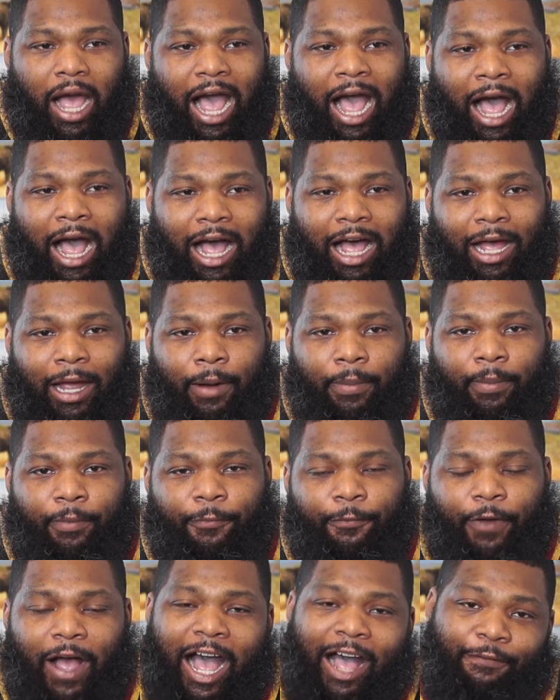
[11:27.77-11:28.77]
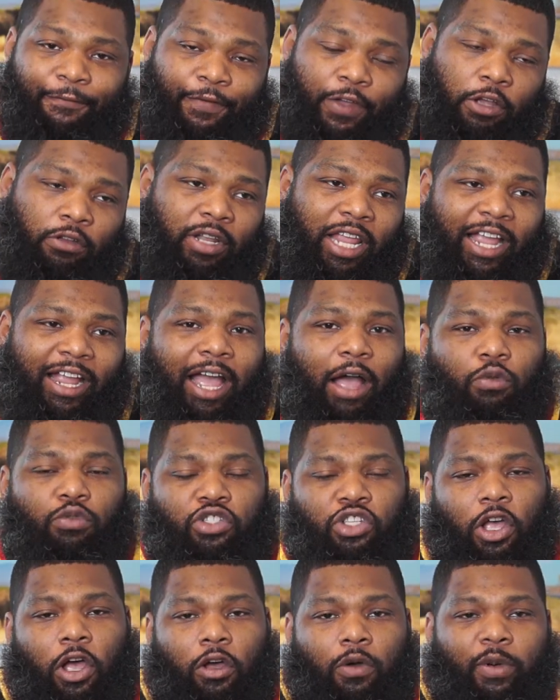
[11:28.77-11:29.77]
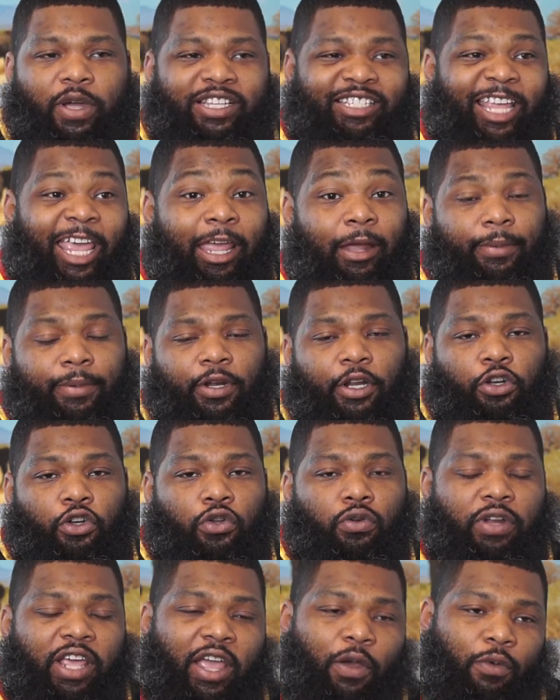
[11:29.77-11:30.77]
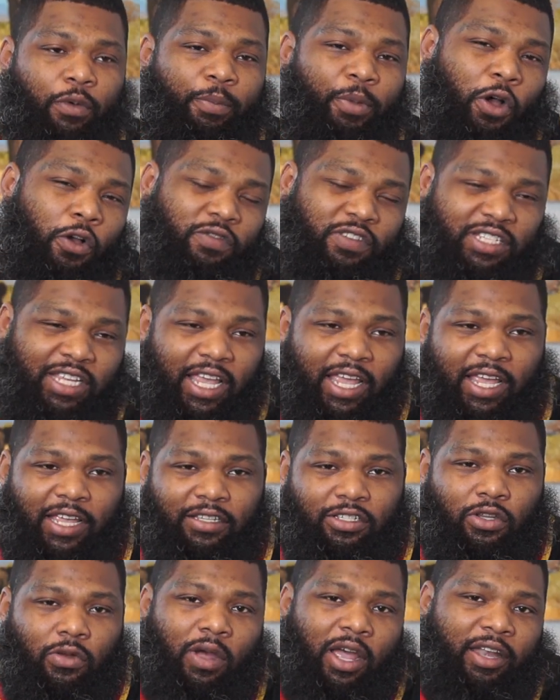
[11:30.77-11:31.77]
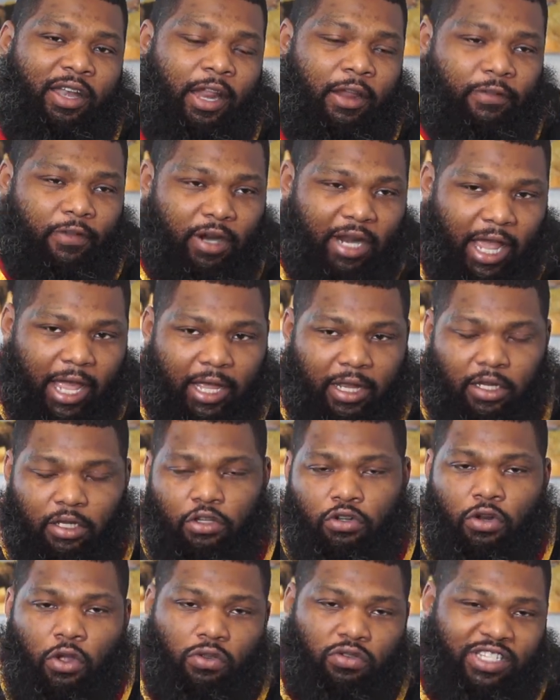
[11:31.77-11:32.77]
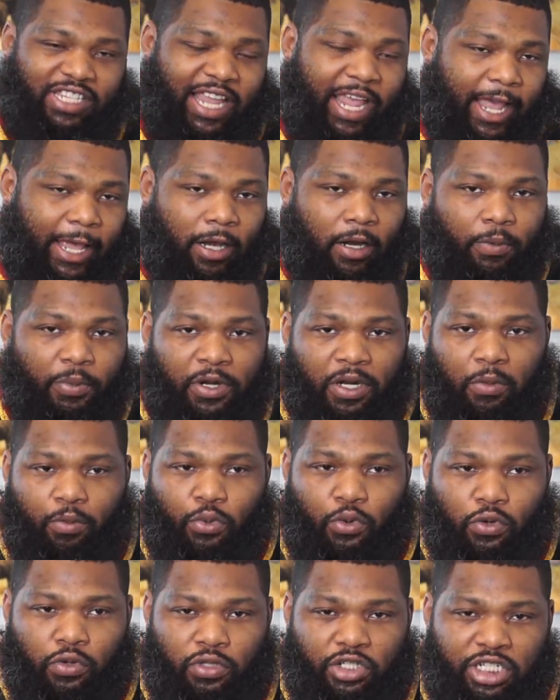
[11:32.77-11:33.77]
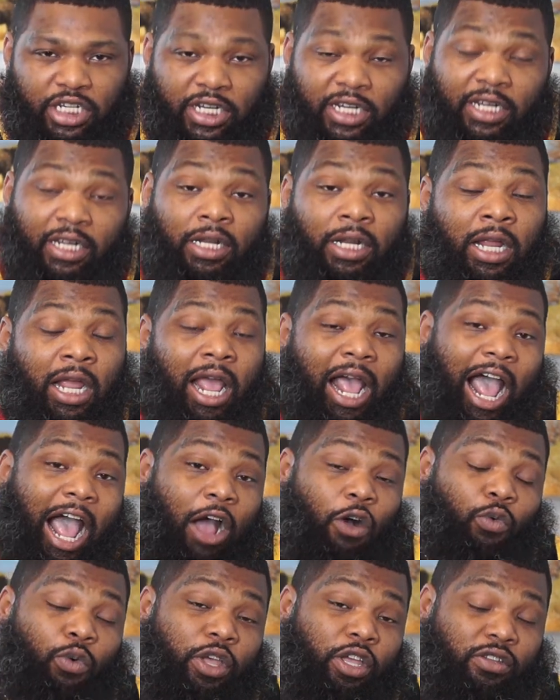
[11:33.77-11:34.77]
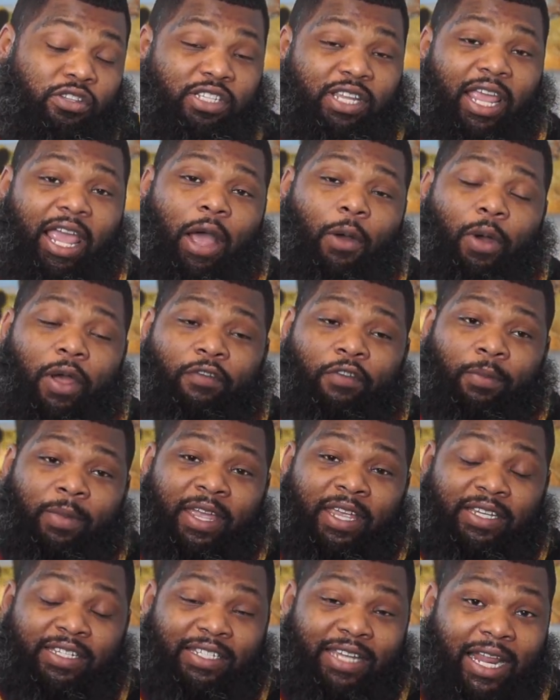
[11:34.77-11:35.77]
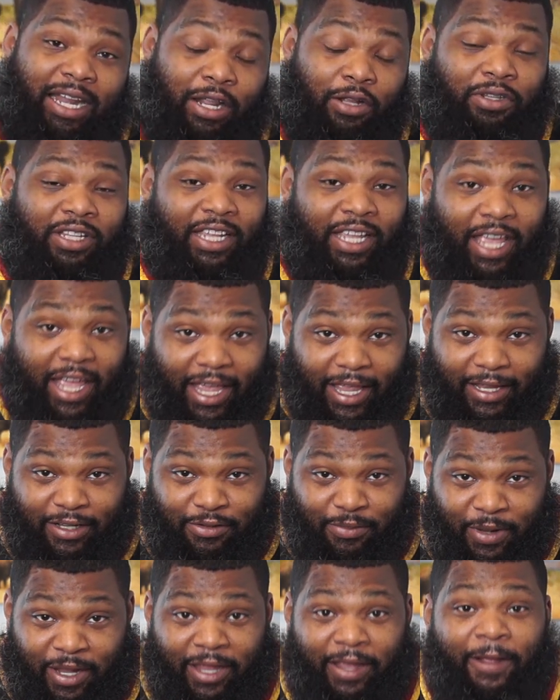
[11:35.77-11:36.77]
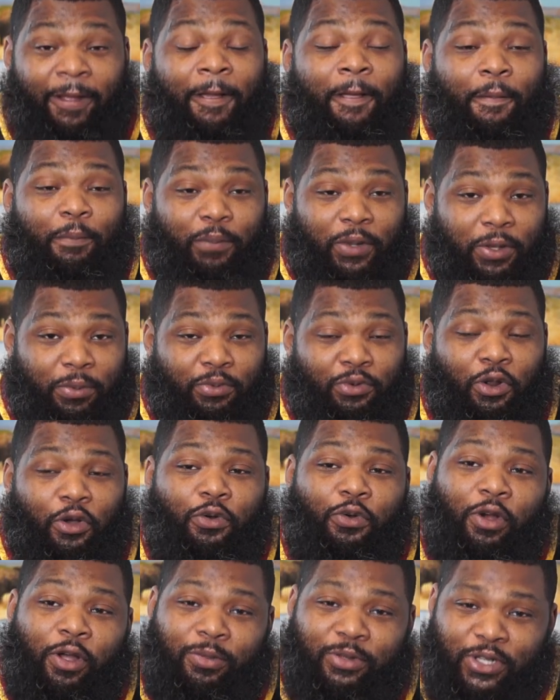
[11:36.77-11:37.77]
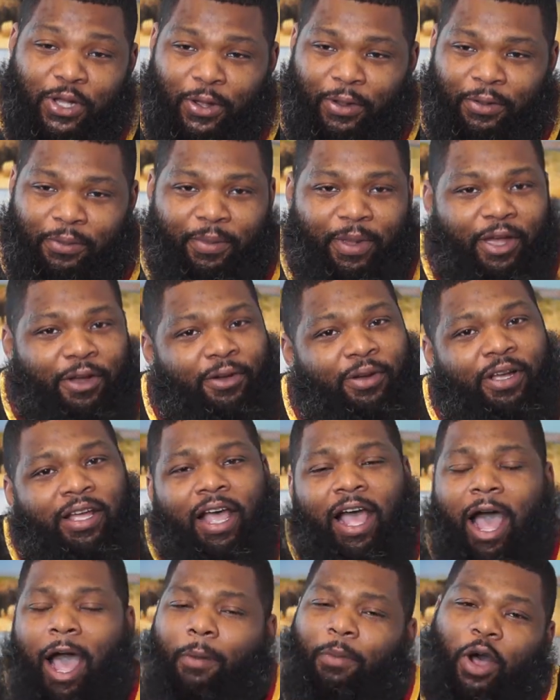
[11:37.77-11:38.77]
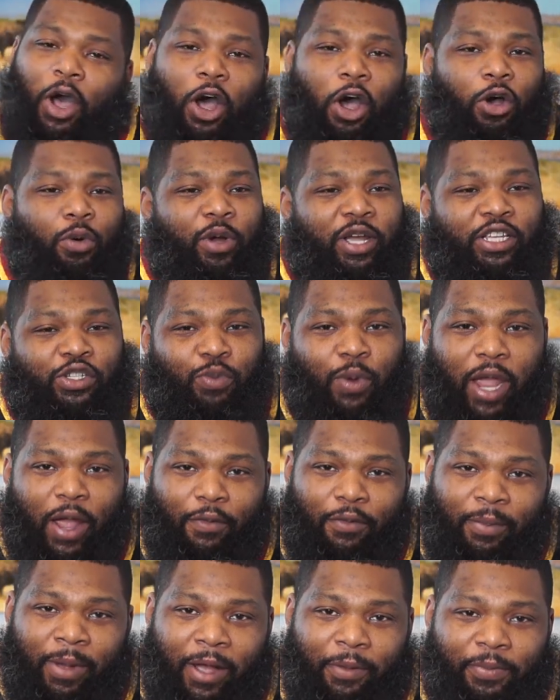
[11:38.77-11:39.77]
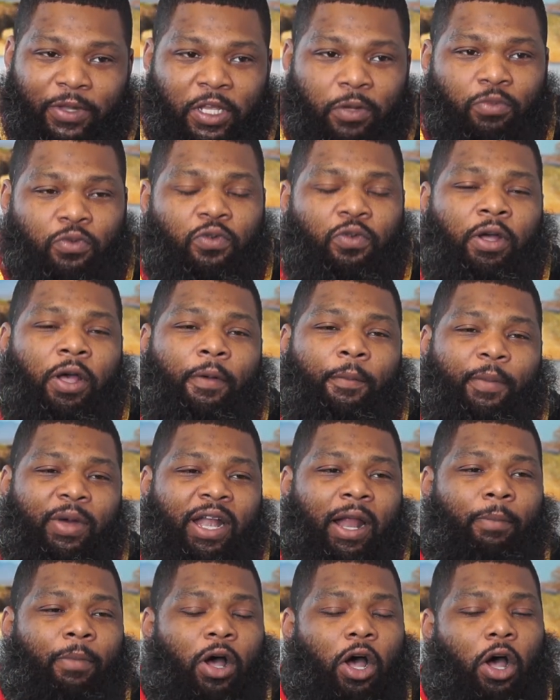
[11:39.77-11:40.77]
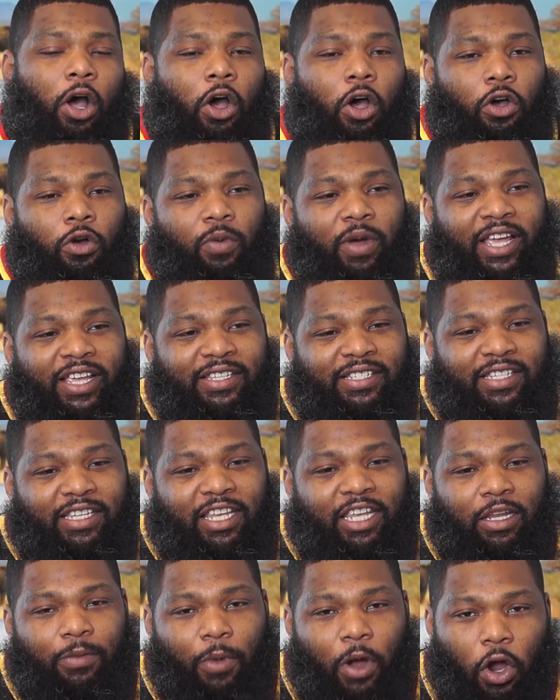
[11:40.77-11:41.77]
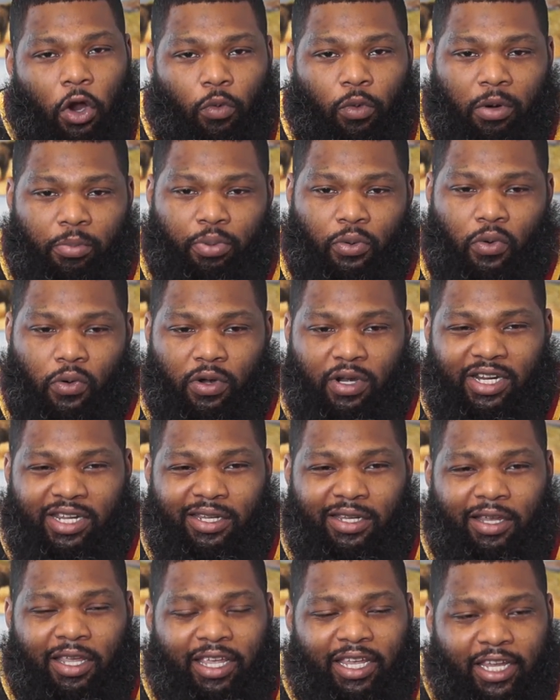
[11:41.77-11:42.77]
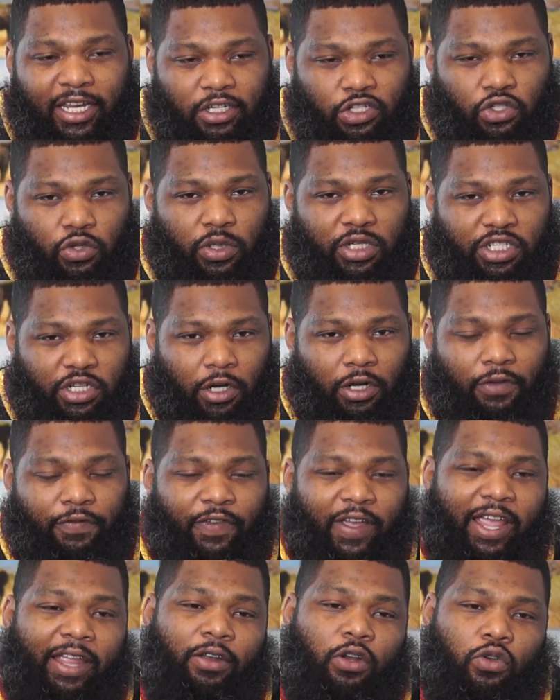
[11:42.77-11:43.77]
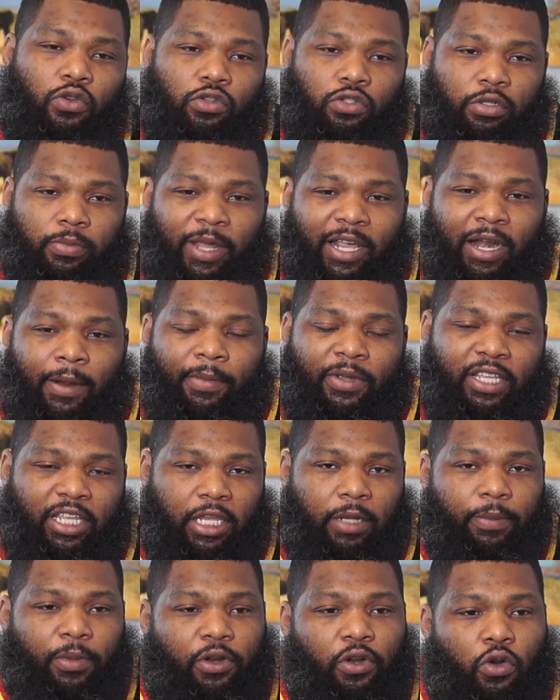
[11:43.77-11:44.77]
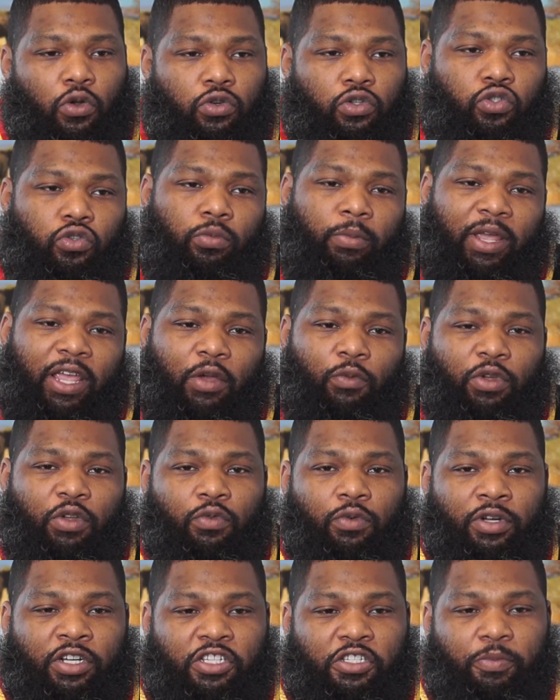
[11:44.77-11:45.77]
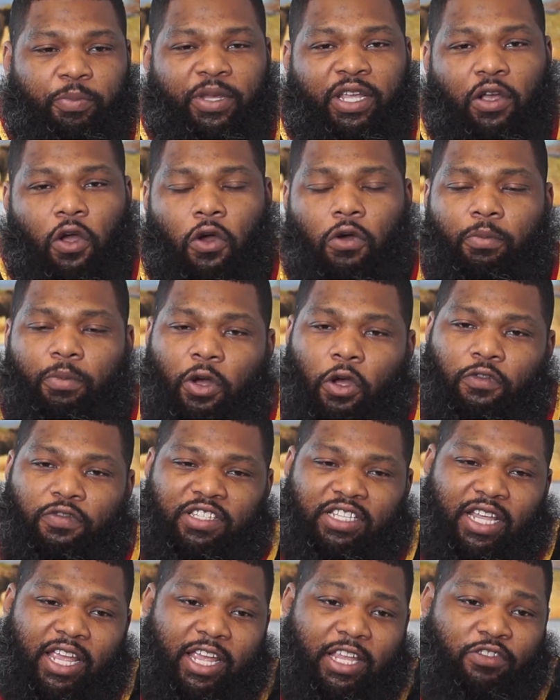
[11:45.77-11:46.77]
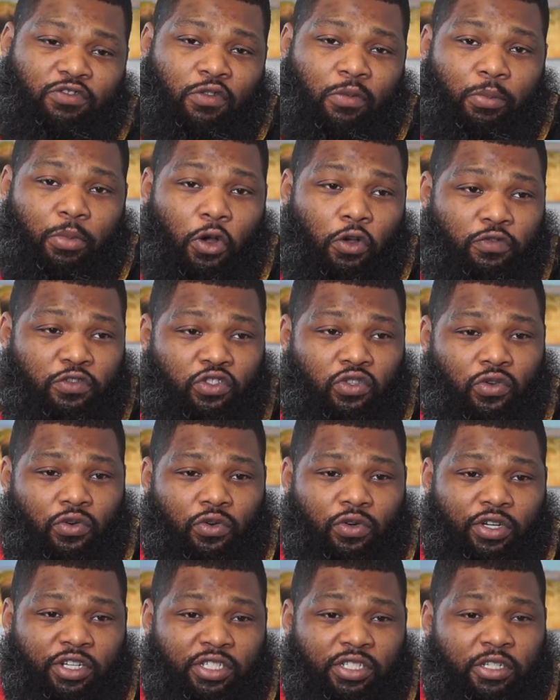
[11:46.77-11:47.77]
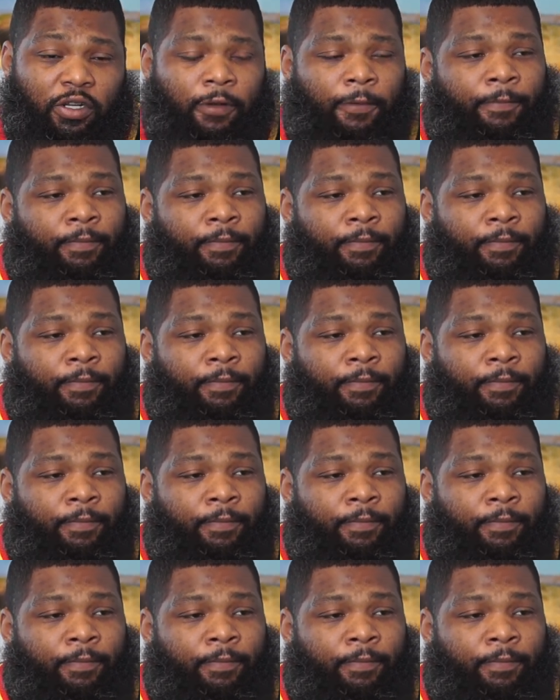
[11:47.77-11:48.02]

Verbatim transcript: I'm I felt like I was always able to do that with both sides, so I never got, you know, tied up in the bullshit. I will say, however, man, shout out the guys, man. People know who I'm talking about. I'ma always ride with my people, but I'ma always keep our reporting and street certified news, man. I'ma keep it neutral, man. We want to speak on both sides from both stories.